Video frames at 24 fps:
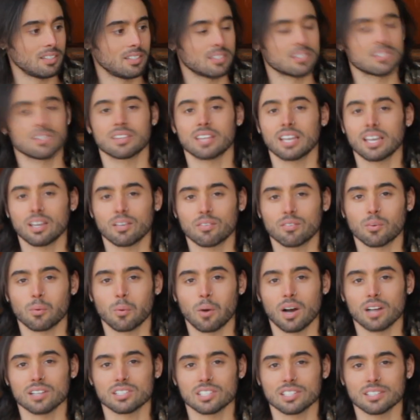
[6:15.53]
So thank you for
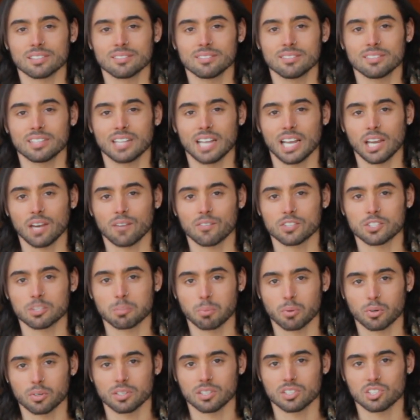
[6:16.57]
watching. Thank you for
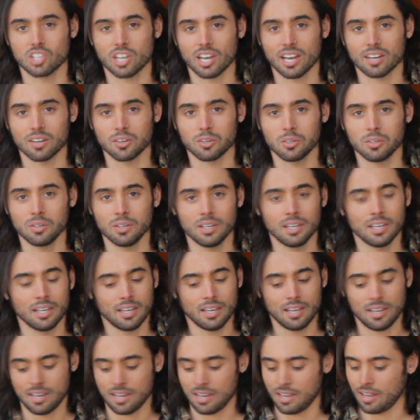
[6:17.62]
supporting the channel.
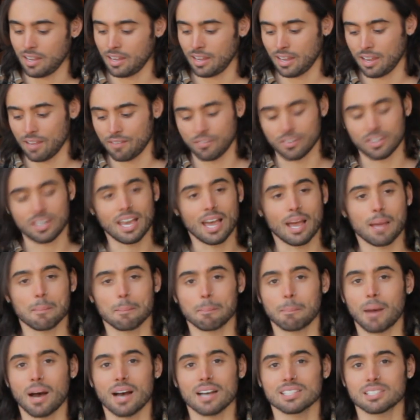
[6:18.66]
If you
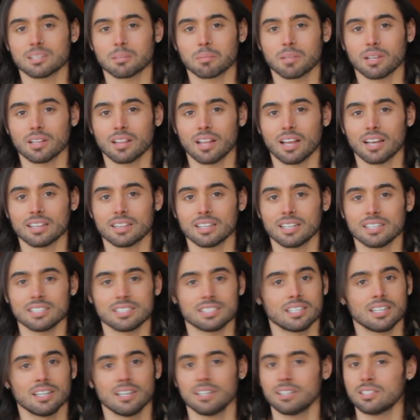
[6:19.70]
can't buy something like
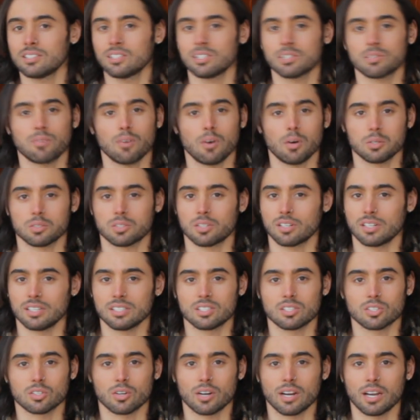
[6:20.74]
this, just follow us on
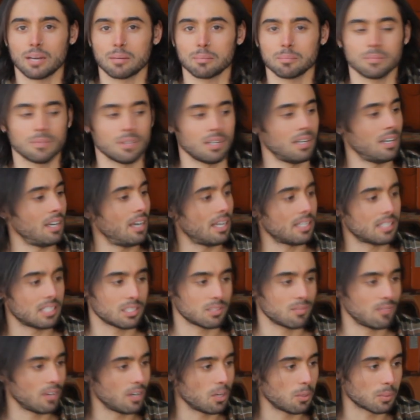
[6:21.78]
Instagram, hit this
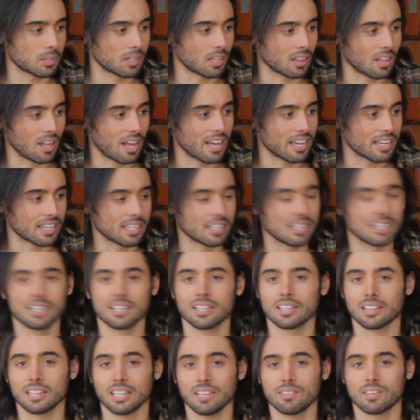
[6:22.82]
video with a like,
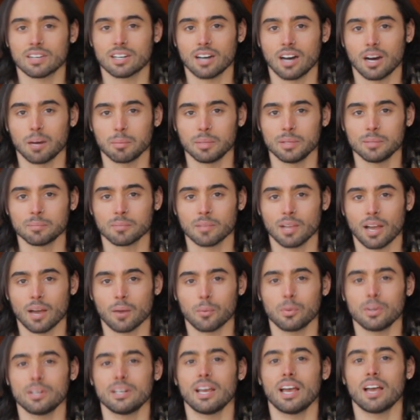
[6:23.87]
leave a comment. I
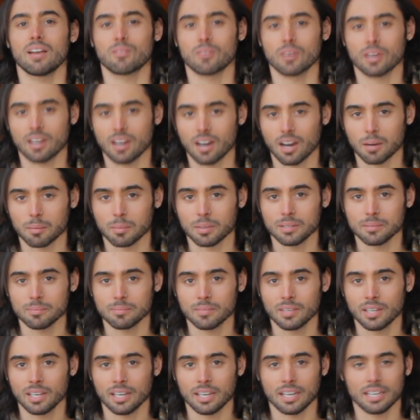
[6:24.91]
read every comment.
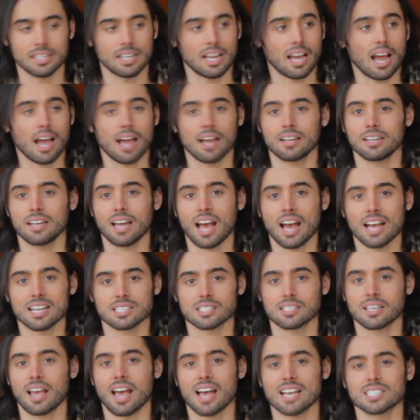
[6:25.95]

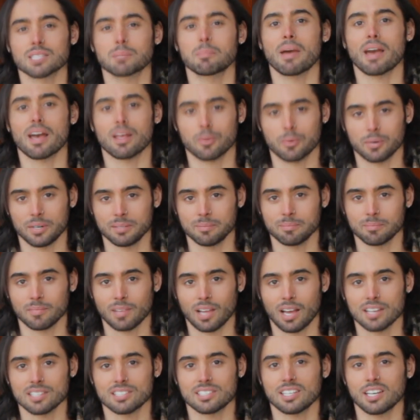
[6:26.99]
Ask Mallory.
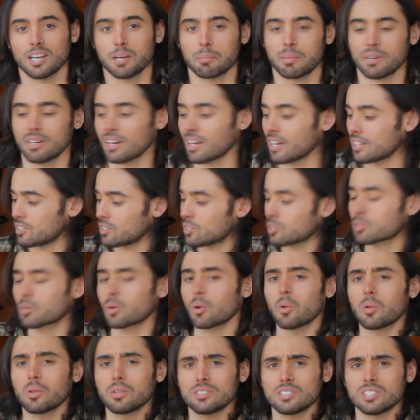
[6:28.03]
I stay up at night
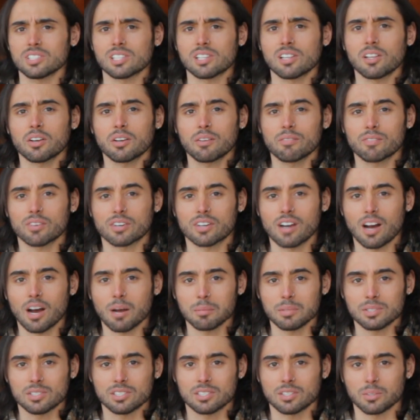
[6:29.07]
scrolling, just looking for
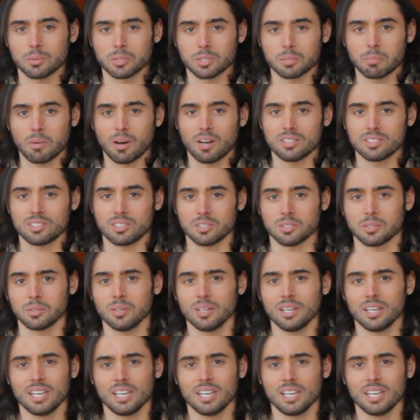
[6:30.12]
comments to respond to.